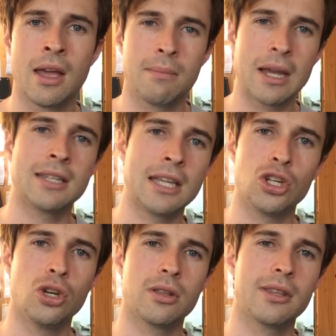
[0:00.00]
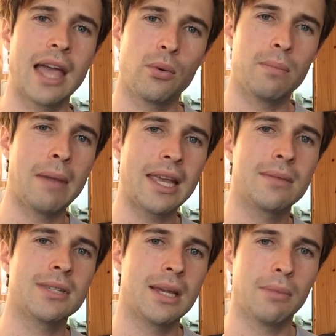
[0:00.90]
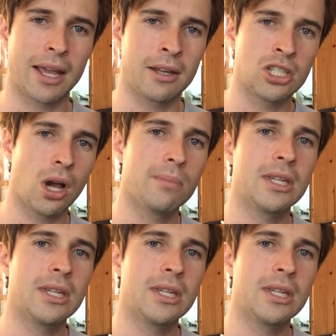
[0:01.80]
because he knew that that would make him seem like a top